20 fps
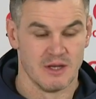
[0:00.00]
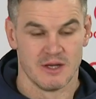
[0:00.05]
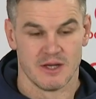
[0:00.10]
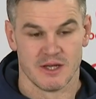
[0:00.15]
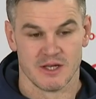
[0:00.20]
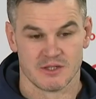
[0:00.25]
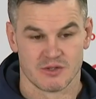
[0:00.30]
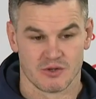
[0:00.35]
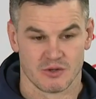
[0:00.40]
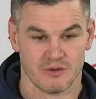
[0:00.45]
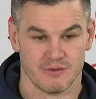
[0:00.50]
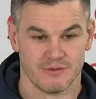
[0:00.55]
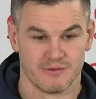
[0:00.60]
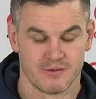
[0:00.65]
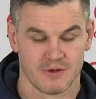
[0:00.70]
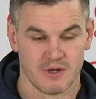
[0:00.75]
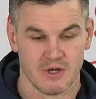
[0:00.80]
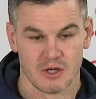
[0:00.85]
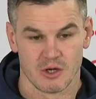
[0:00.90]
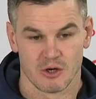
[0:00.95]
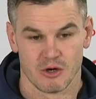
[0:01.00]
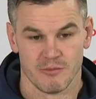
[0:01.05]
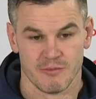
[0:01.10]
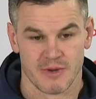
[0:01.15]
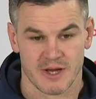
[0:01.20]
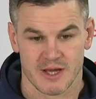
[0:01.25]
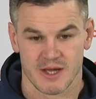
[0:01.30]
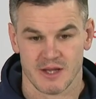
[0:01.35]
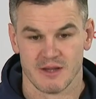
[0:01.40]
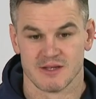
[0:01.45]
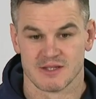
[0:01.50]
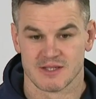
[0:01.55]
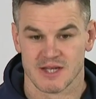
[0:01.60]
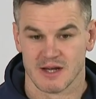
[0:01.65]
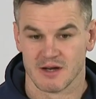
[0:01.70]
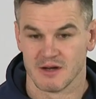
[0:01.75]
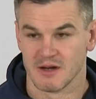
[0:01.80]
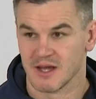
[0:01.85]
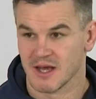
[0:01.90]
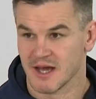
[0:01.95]
he's sort of come back in the
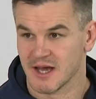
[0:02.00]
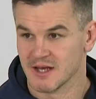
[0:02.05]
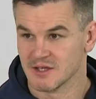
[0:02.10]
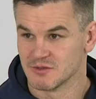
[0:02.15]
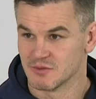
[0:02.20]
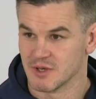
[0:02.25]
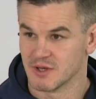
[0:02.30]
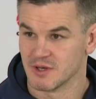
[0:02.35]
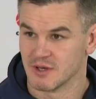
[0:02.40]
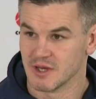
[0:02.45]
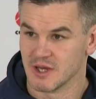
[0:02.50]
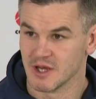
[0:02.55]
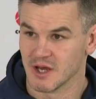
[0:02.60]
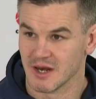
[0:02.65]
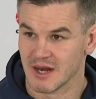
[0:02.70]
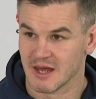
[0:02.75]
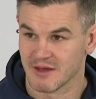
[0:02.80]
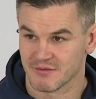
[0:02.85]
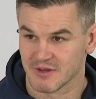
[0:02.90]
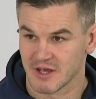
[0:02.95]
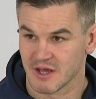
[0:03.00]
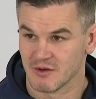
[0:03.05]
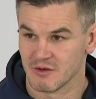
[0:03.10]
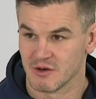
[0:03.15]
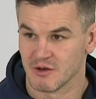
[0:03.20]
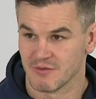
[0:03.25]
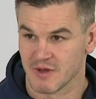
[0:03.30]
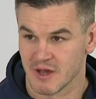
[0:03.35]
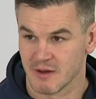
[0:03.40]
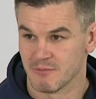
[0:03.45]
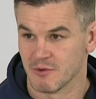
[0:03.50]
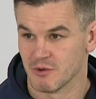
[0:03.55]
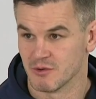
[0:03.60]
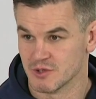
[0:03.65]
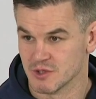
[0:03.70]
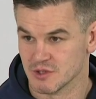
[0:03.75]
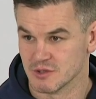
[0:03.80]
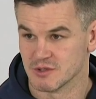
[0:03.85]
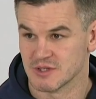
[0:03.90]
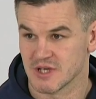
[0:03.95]
standard he has when he got left out in November, which
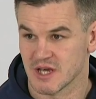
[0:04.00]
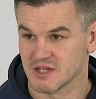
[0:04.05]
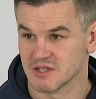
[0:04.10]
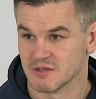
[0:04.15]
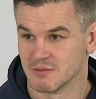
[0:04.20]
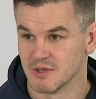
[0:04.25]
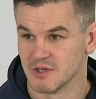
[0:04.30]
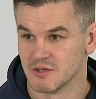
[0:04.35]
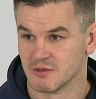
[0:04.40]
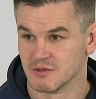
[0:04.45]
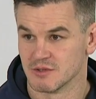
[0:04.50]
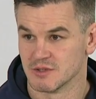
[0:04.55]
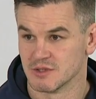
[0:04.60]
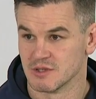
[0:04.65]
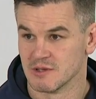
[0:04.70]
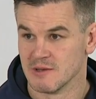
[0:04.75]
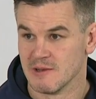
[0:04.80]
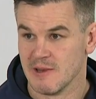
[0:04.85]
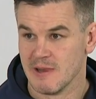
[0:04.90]
is a testament to his